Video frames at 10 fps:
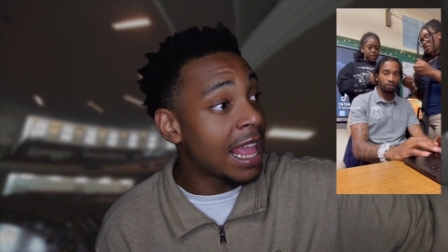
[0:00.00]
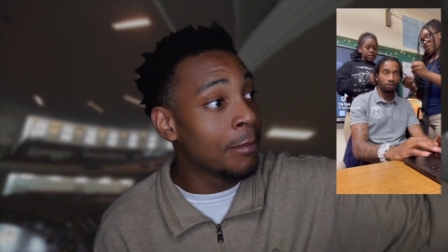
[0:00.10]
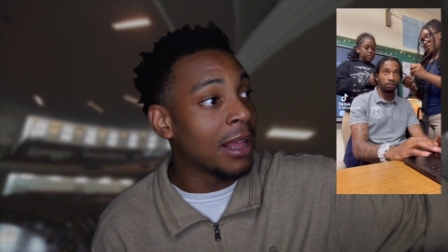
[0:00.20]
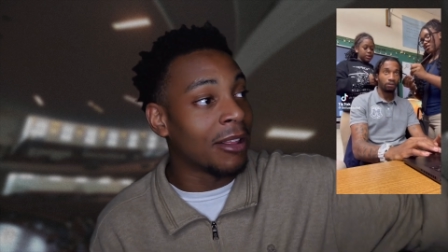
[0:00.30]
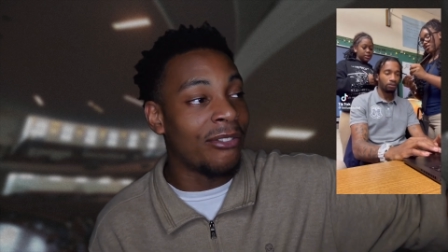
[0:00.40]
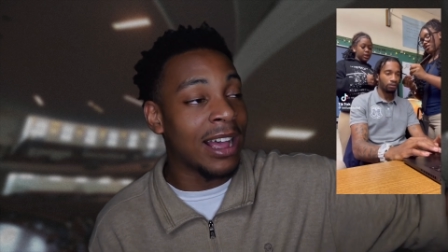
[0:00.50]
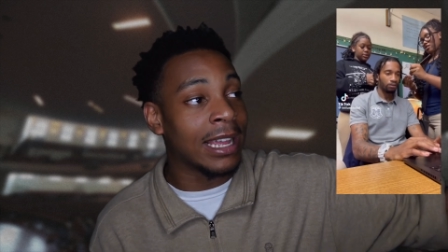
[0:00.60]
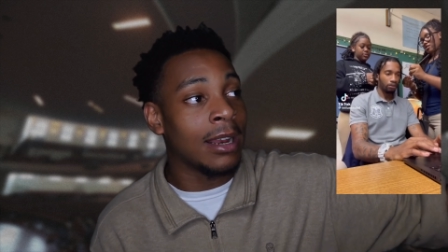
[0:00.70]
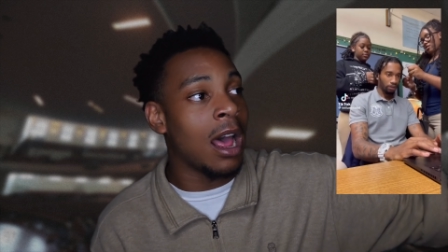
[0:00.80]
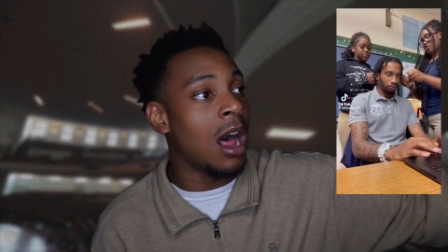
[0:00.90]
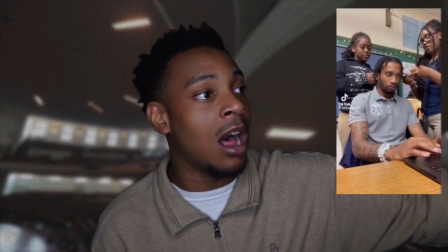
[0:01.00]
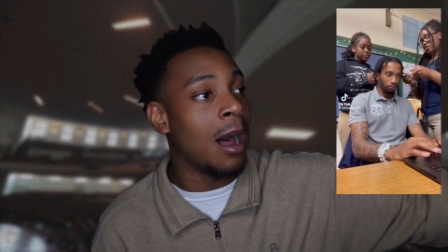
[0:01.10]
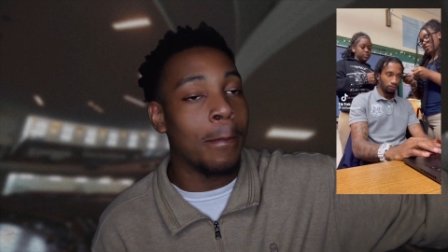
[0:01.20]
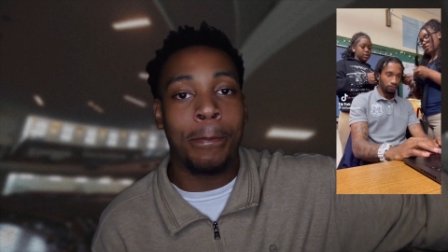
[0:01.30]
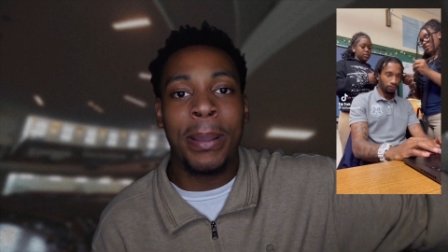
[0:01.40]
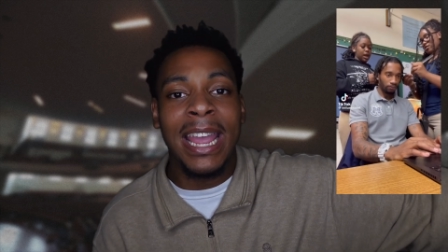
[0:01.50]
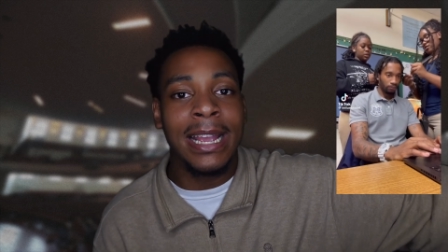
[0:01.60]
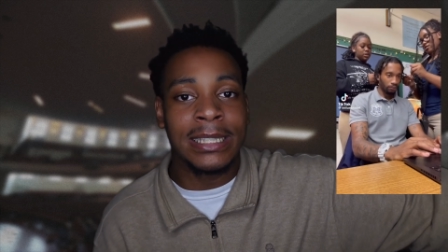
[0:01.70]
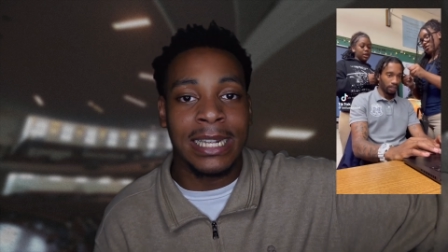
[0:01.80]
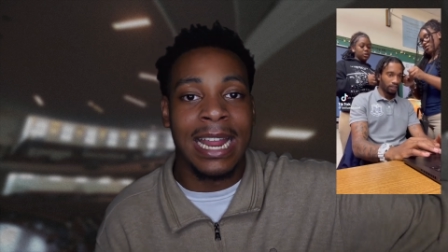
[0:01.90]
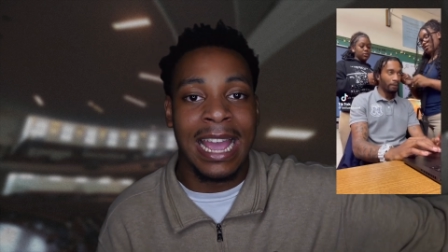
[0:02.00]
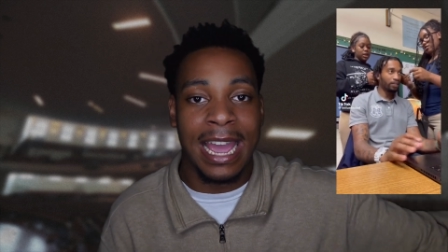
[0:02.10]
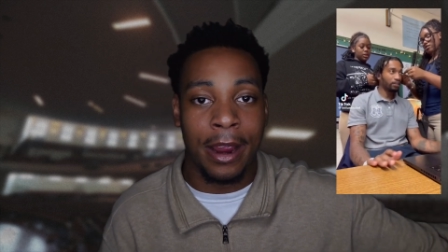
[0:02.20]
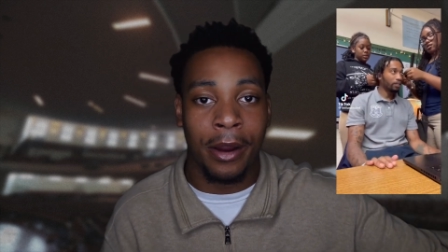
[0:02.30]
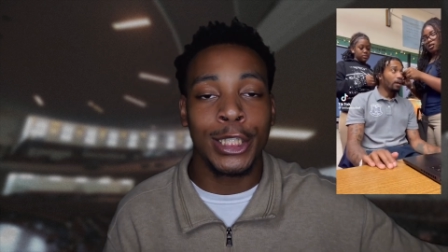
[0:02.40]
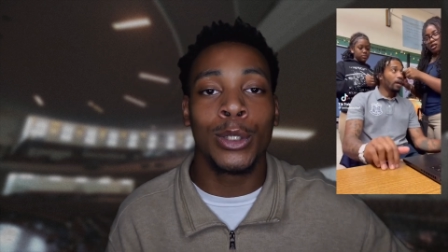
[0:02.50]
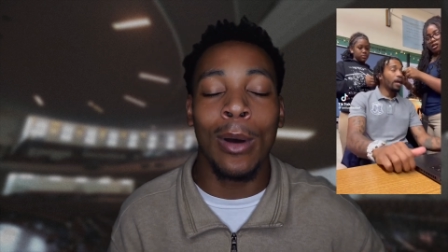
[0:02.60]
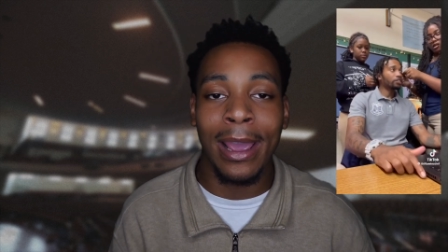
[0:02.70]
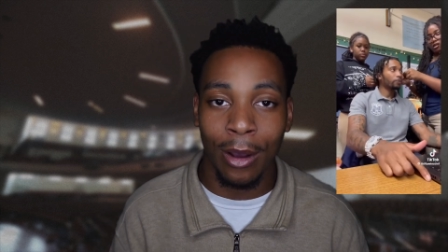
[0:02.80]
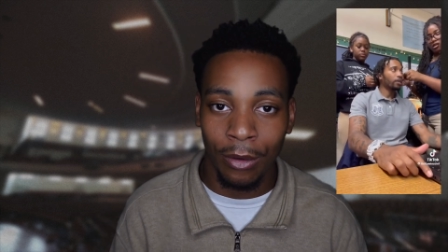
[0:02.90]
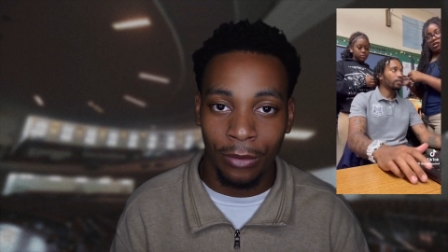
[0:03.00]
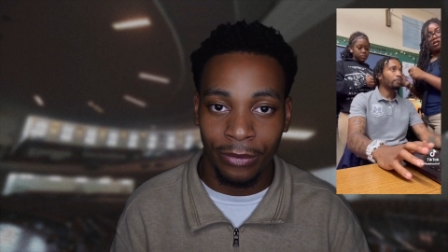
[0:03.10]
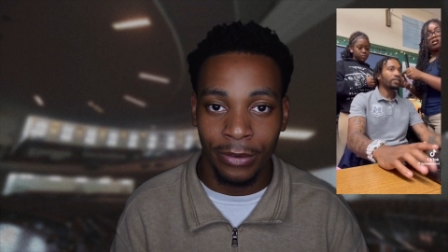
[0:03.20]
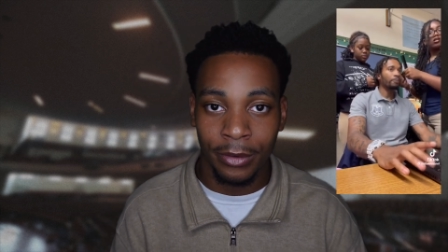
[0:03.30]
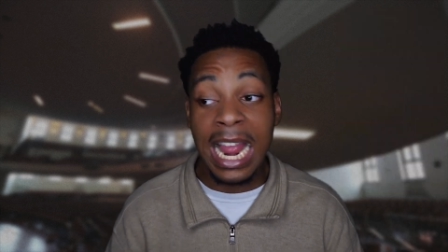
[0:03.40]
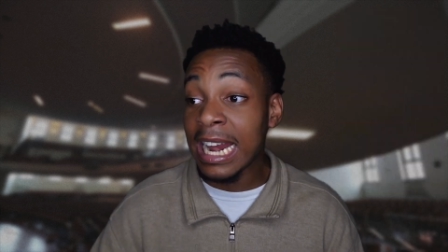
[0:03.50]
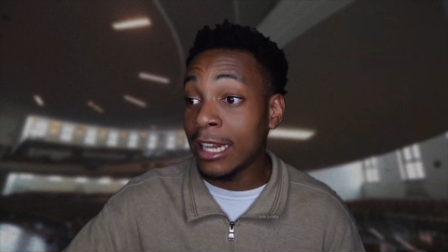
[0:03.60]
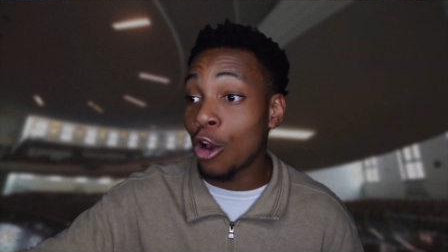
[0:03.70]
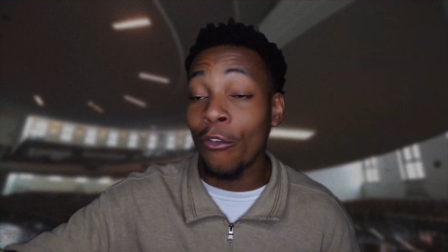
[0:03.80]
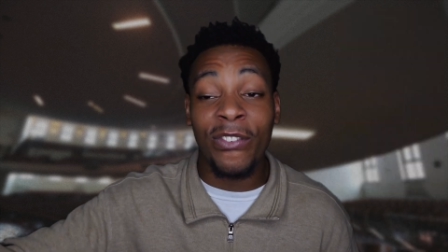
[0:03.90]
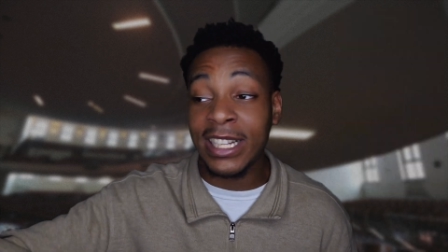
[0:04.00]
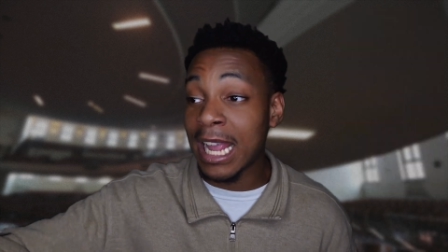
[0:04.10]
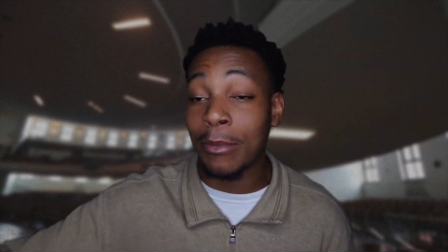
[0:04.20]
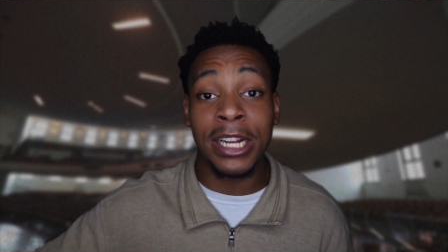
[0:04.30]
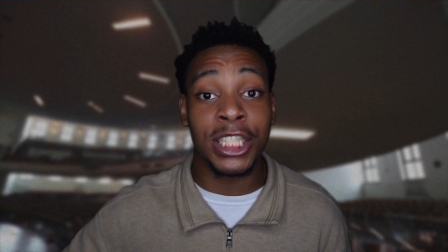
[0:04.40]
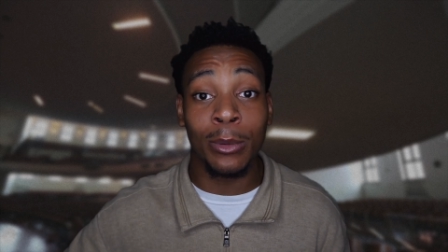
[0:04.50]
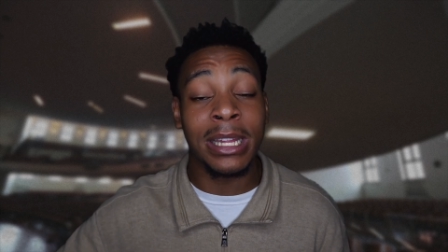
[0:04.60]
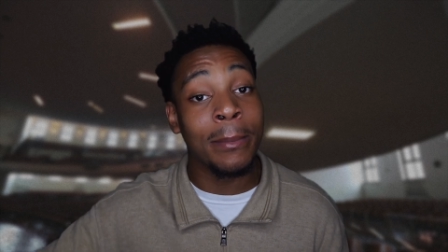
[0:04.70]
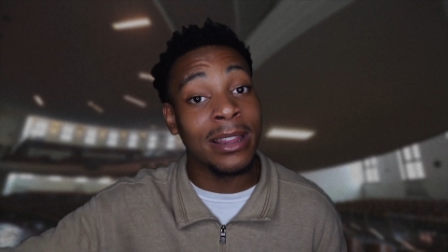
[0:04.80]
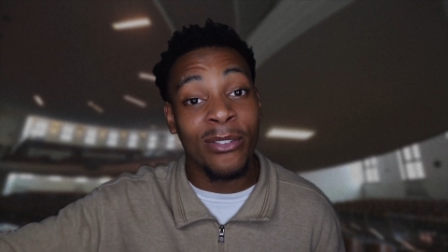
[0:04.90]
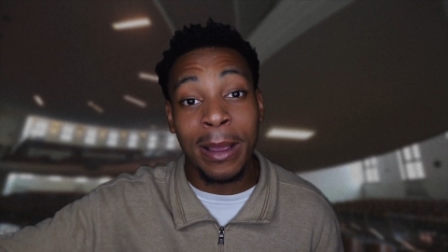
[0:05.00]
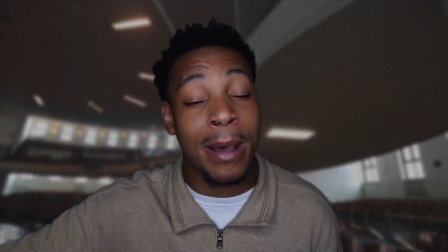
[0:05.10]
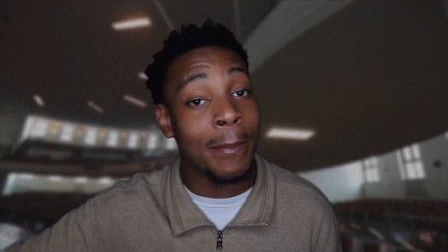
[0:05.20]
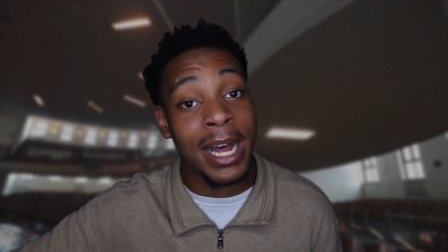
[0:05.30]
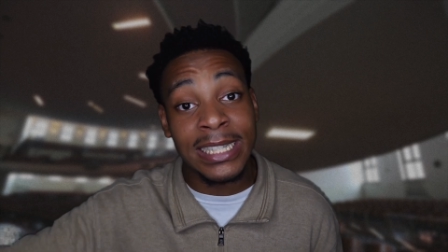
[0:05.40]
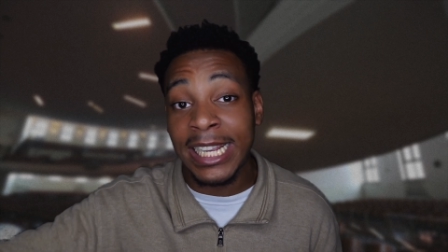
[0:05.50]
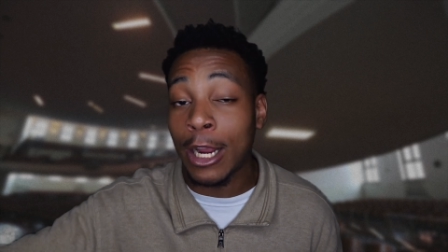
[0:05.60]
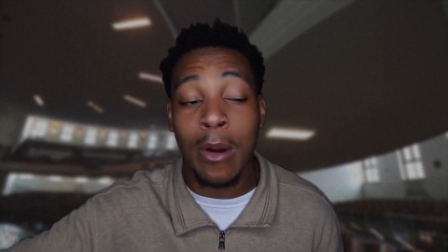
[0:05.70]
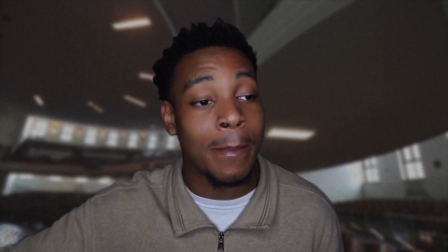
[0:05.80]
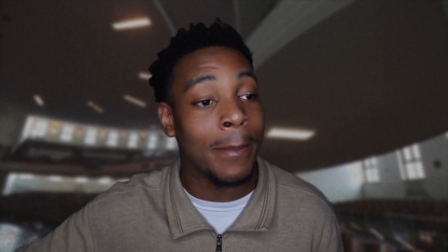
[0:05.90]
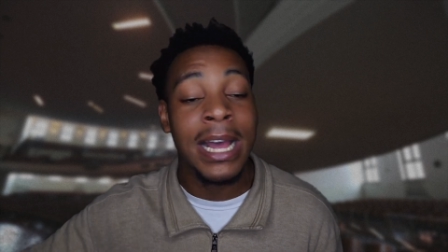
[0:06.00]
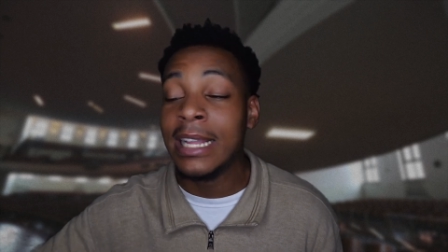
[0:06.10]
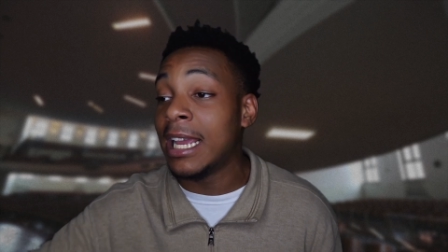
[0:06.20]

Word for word: and motherfucking uh, pinks in their hair. They're 12. They need to go fix their relationship with their motherfucking mama, auntie, and grandmama.